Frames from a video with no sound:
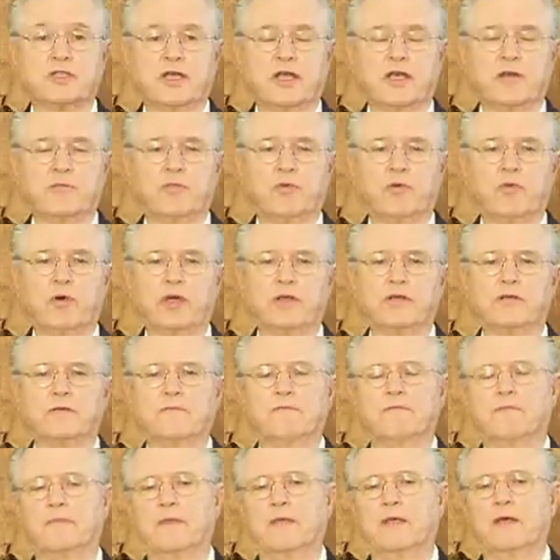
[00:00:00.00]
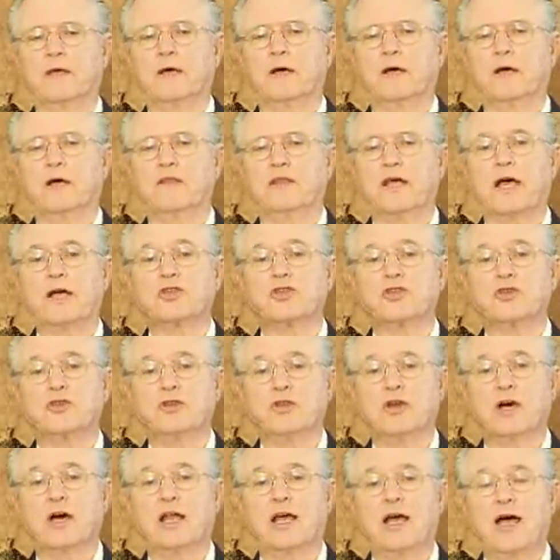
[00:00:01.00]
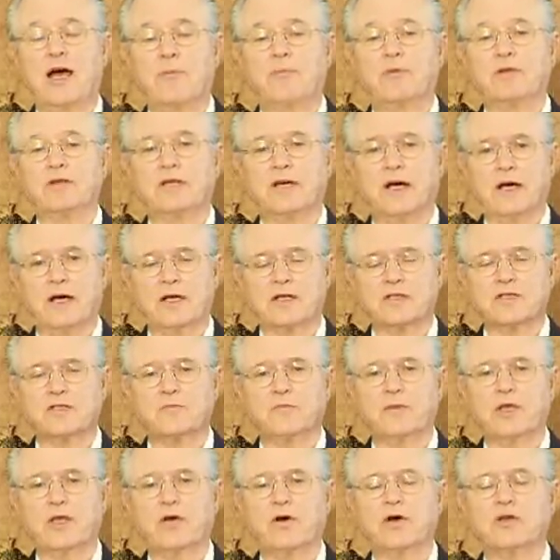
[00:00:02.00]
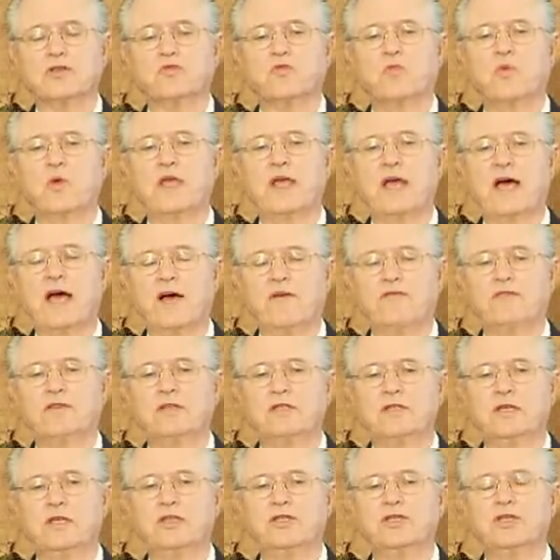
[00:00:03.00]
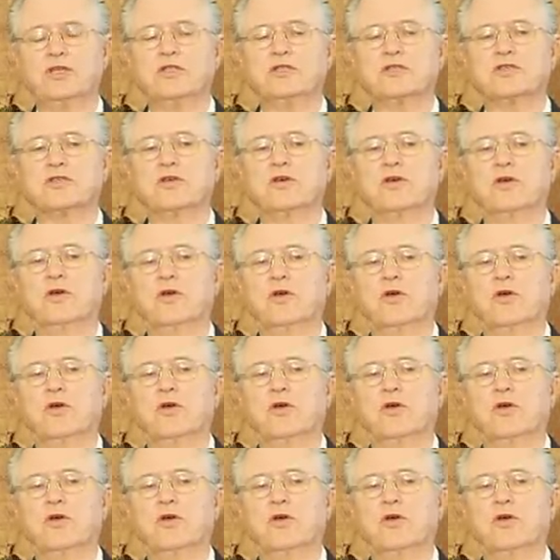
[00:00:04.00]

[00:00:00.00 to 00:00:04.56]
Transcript: standpoint, that should not happen to us because we have the teachings,